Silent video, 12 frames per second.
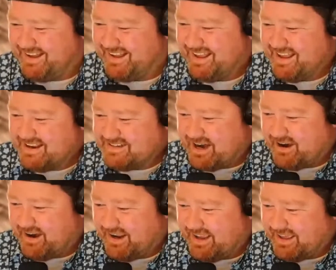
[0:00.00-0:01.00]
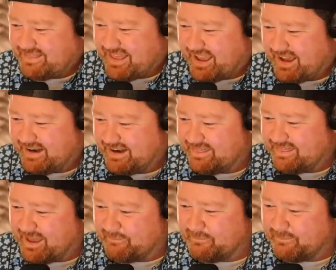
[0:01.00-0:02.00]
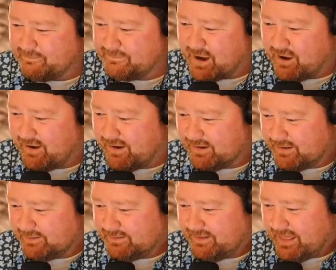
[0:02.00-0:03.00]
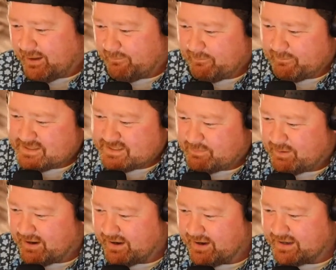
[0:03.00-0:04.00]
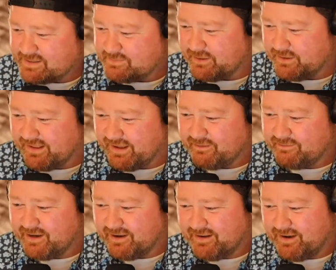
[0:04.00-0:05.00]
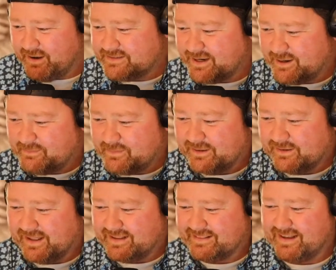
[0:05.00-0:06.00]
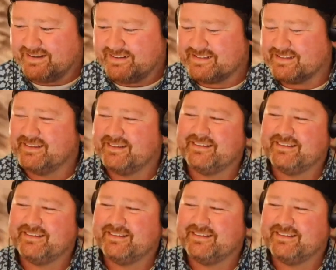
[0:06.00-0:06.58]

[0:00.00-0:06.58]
Terry, get them dog and them sipping on nice Miller Lite over here. There you go. Terry Miller Lite, that is.